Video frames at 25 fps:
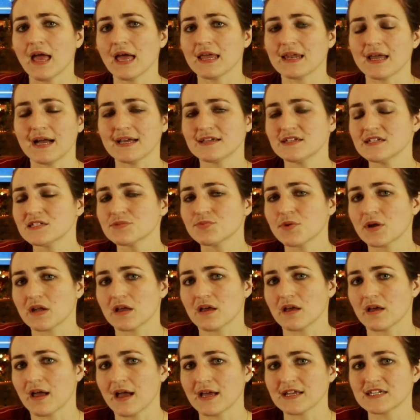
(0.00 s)
And I just want
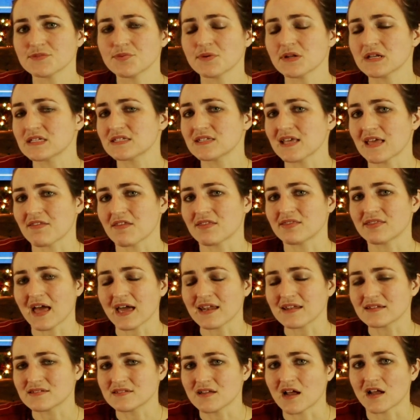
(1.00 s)
to say
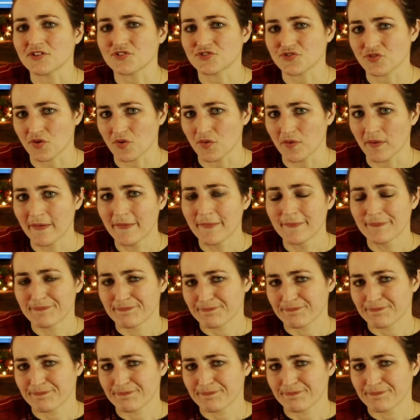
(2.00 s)
that is not true.